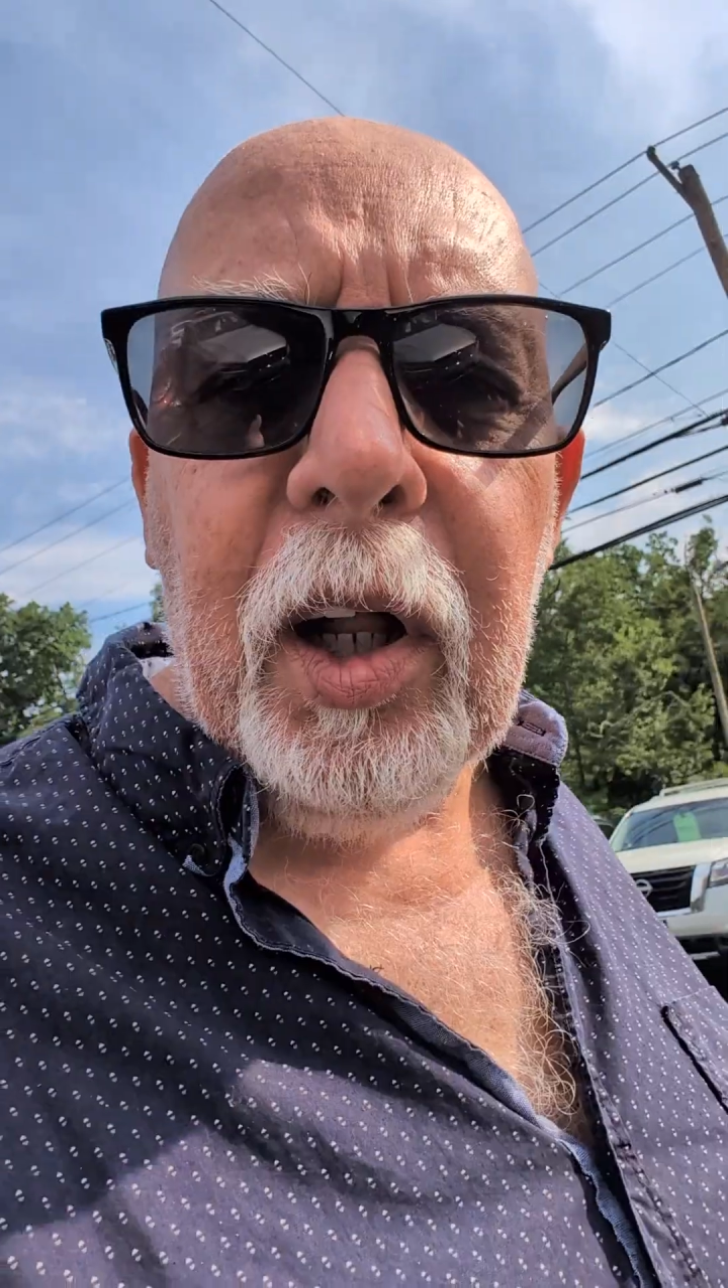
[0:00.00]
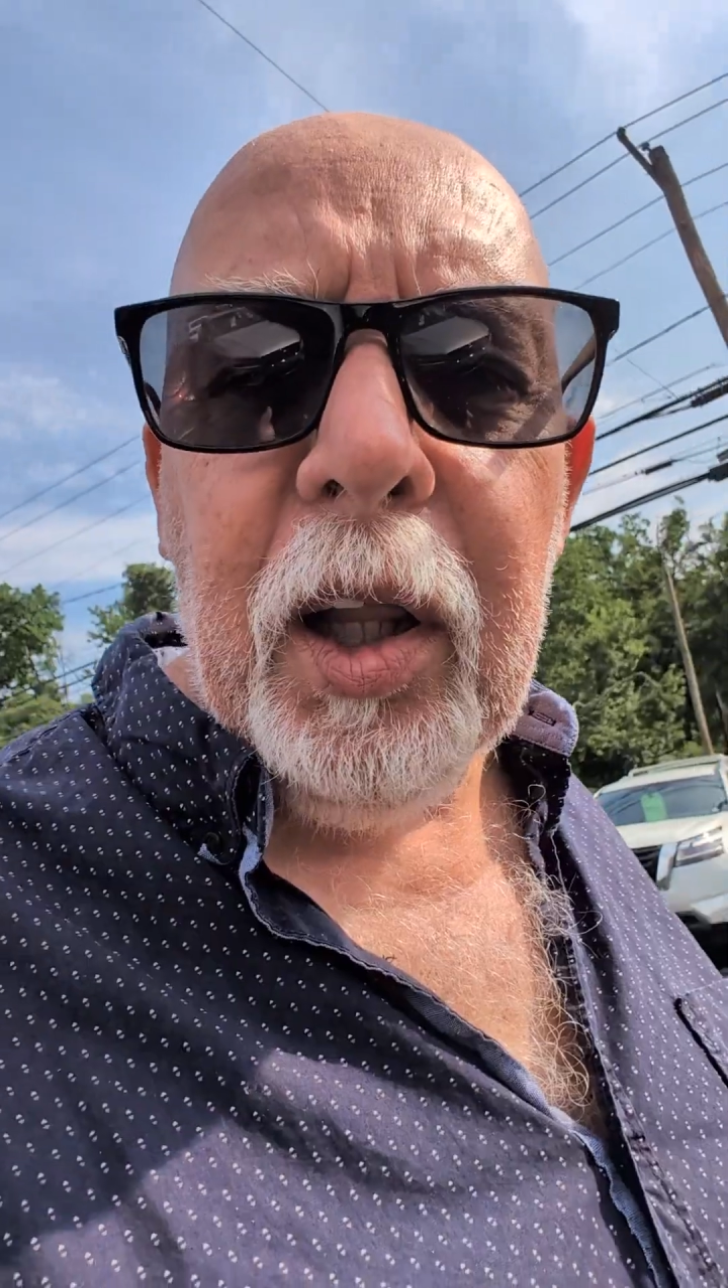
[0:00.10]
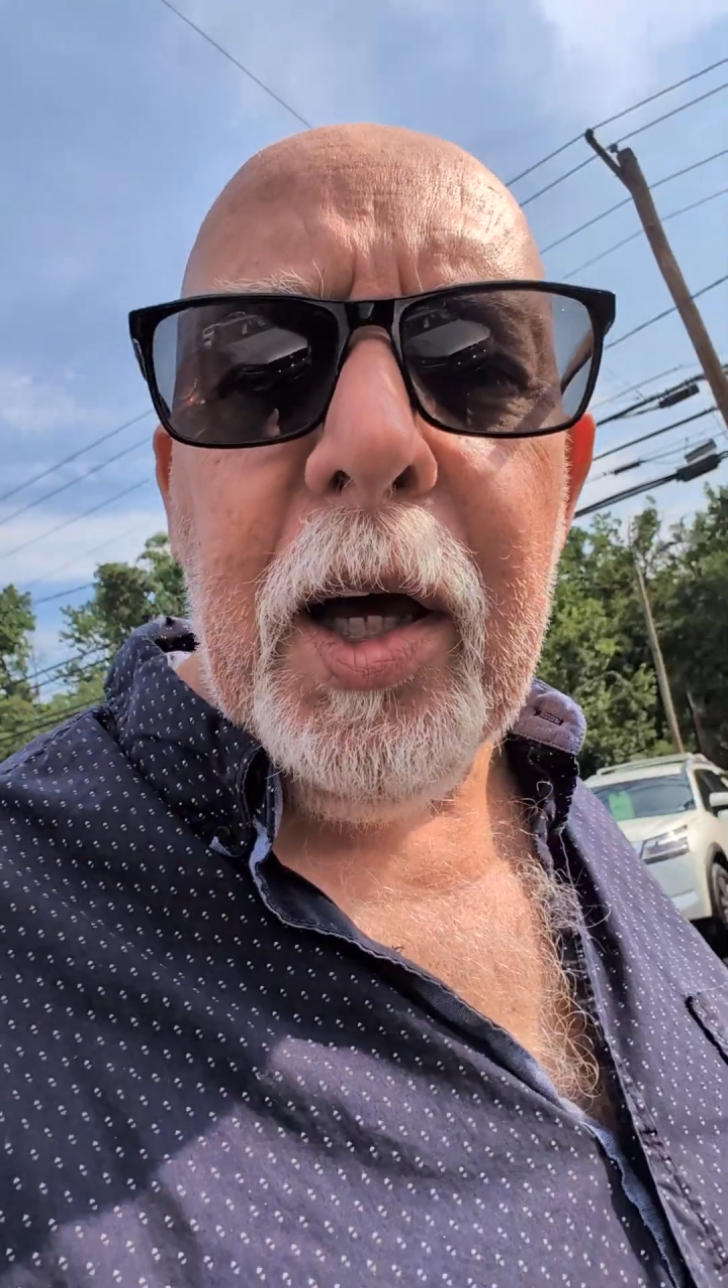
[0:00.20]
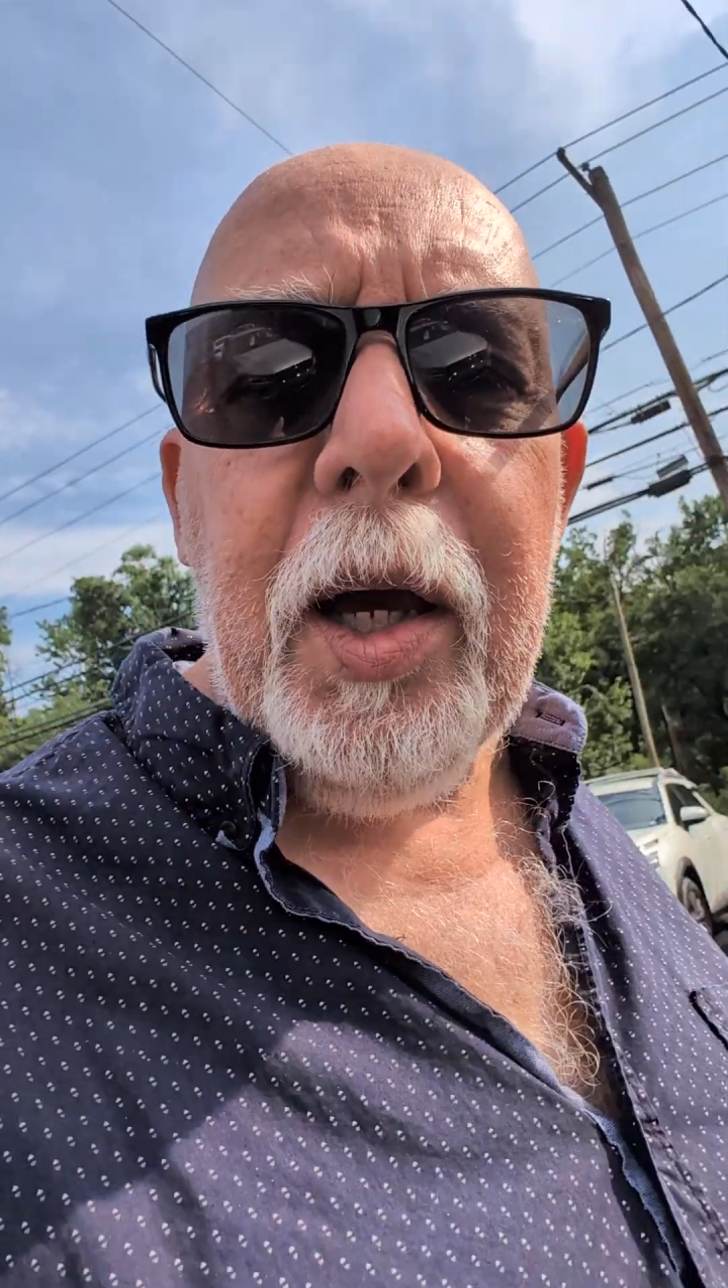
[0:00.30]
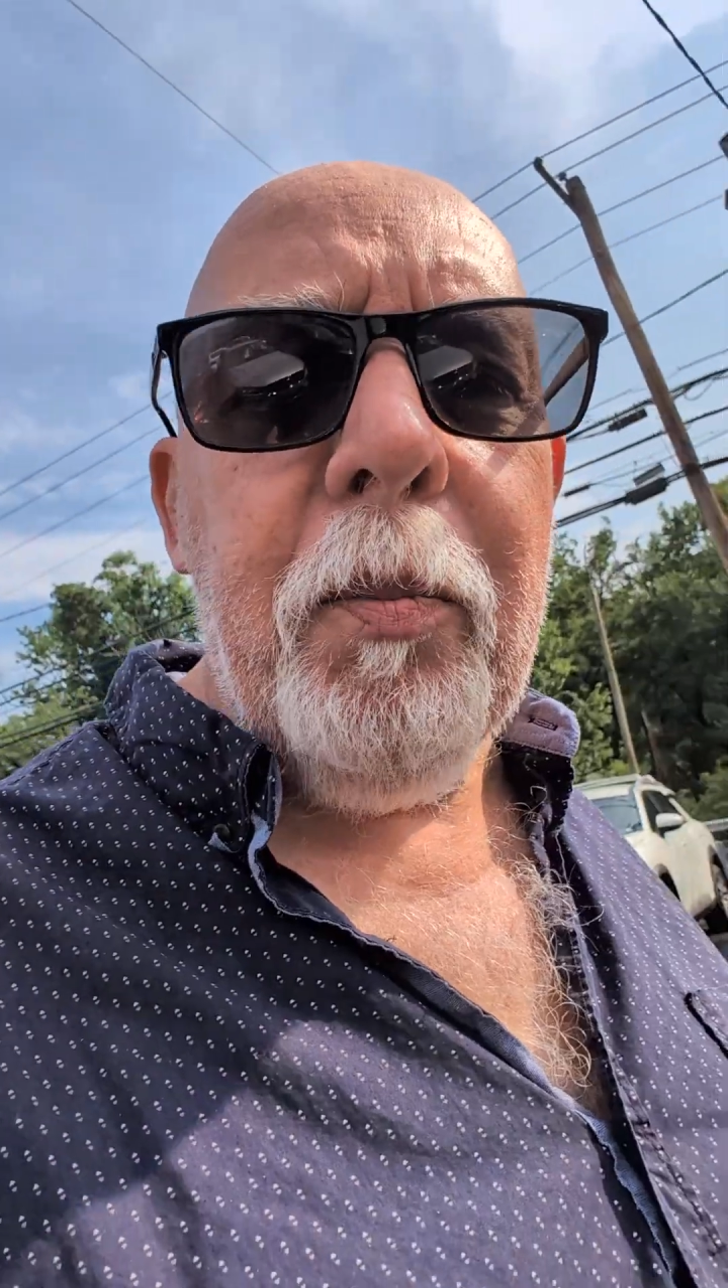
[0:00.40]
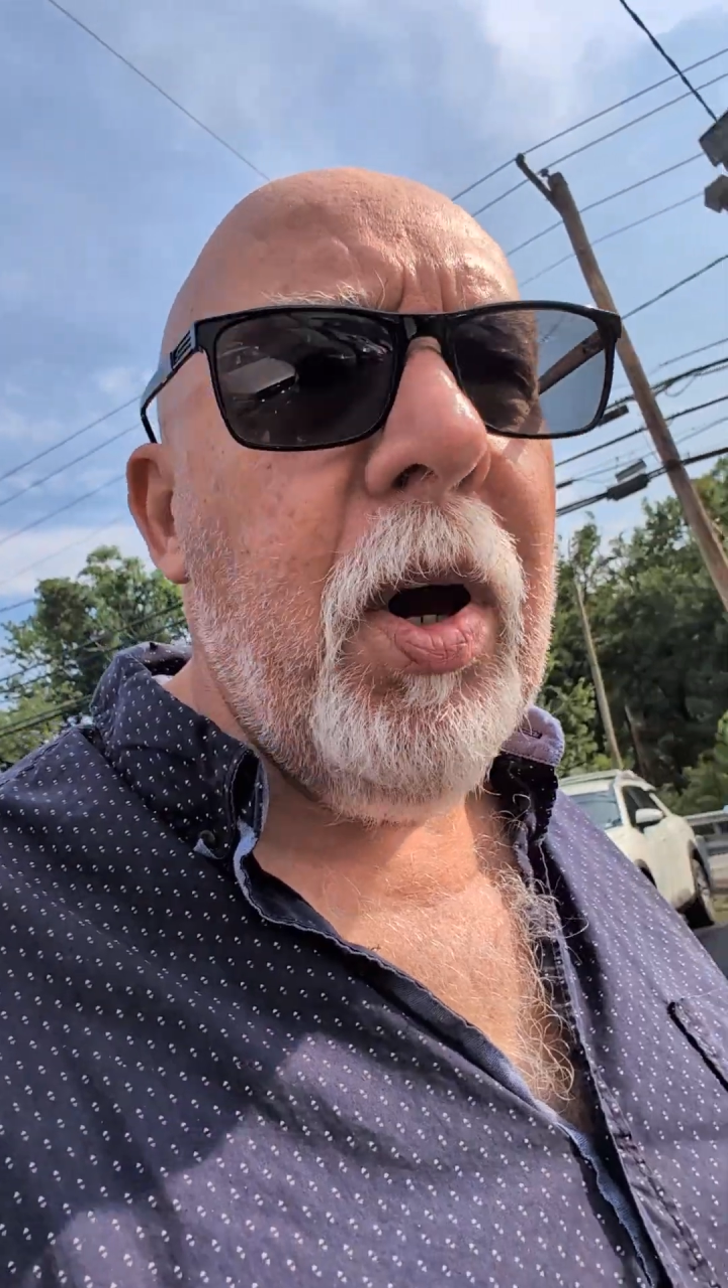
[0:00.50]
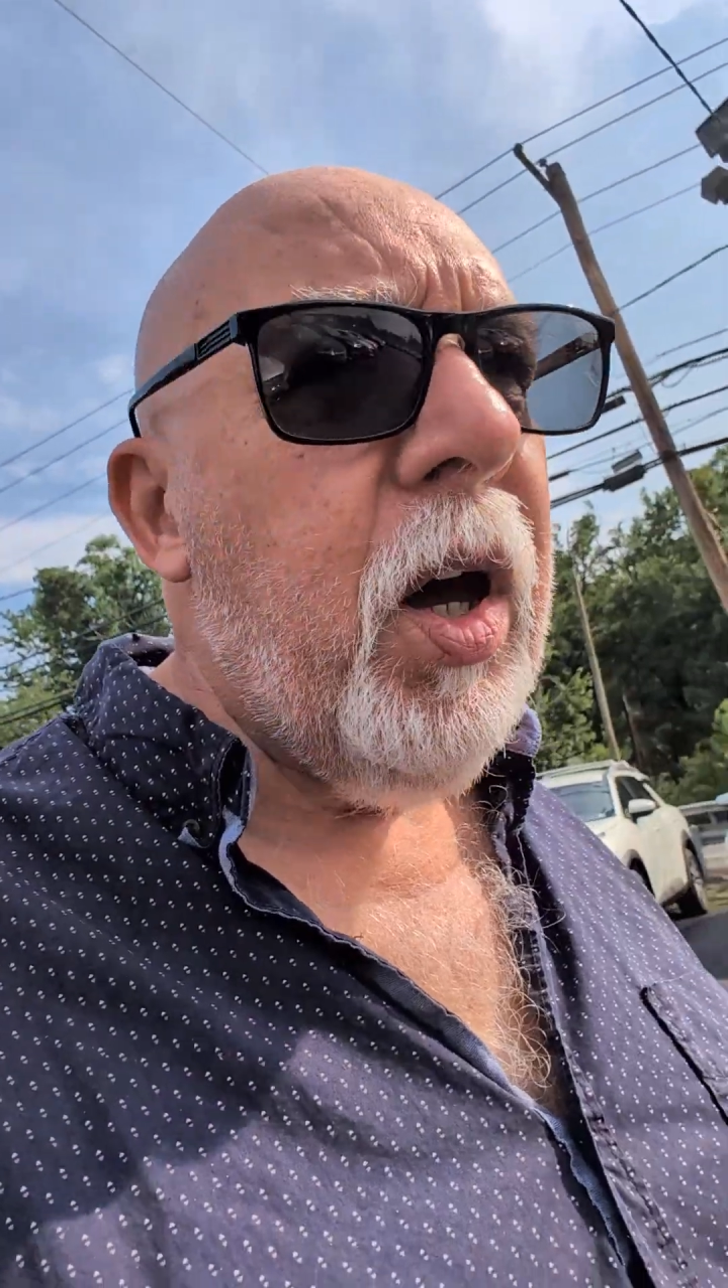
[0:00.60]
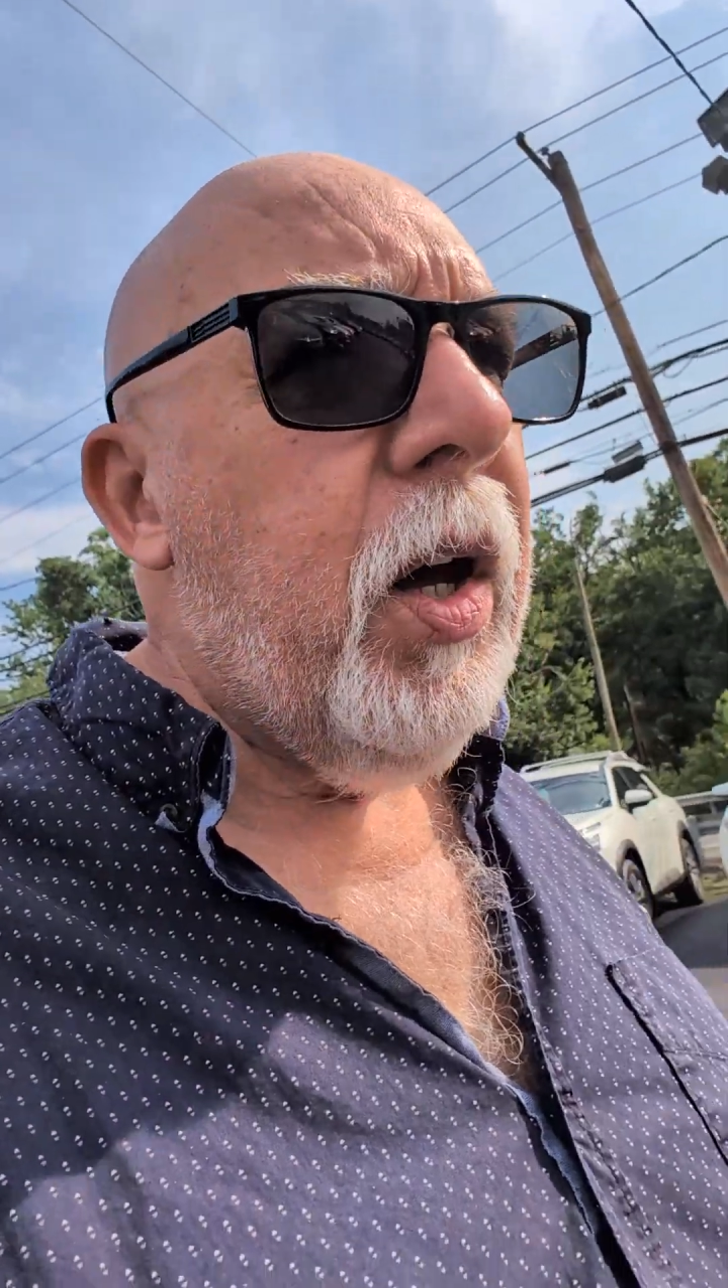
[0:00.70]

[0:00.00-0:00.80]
claim,